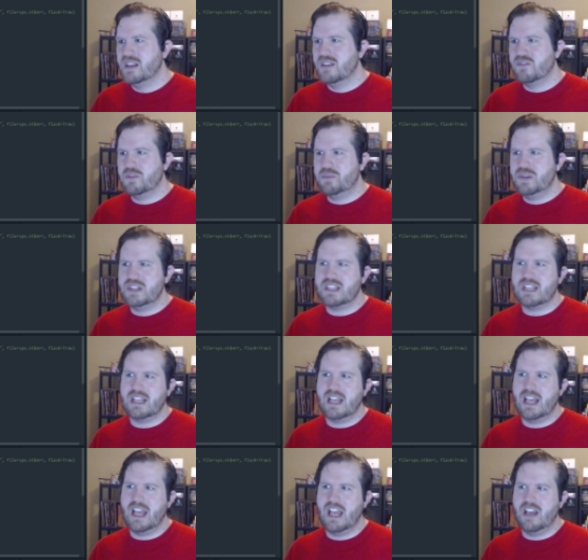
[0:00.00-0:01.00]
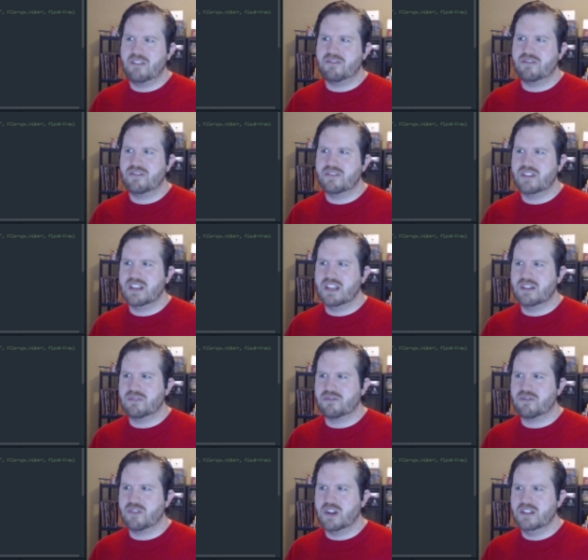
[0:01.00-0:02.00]
If you put an F in
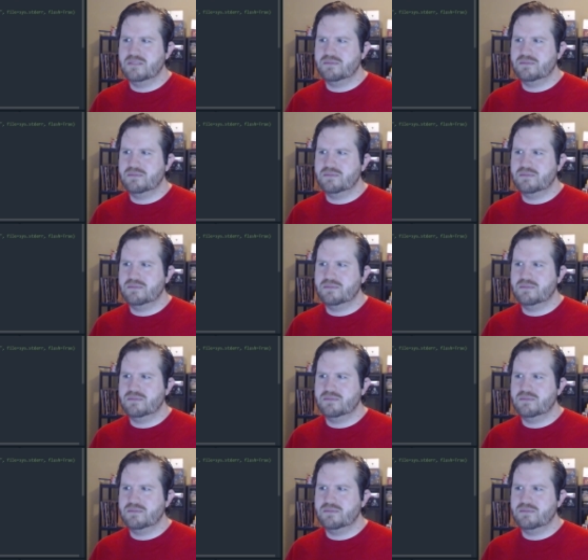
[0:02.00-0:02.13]
front